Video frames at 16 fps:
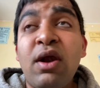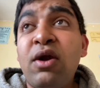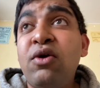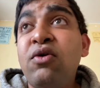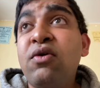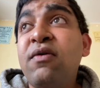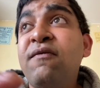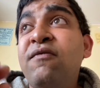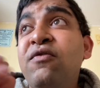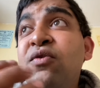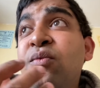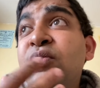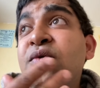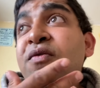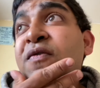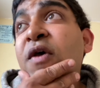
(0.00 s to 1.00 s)
are looking for the
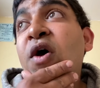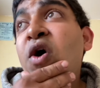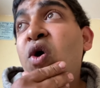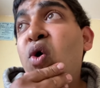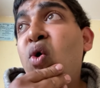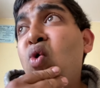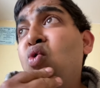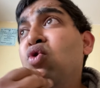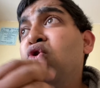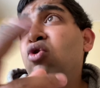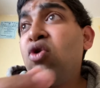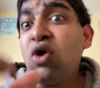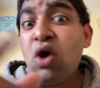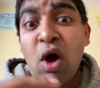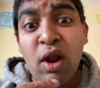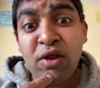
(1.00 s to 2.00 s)
ones, oh, you're in
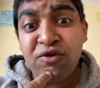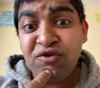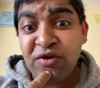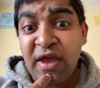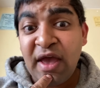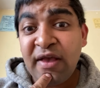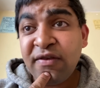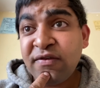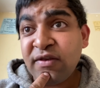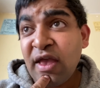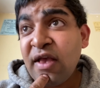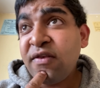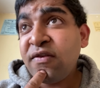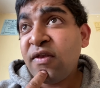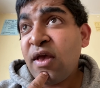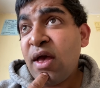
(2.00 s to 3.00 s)
college, yes,
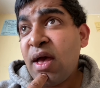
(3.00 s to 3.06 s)
yes,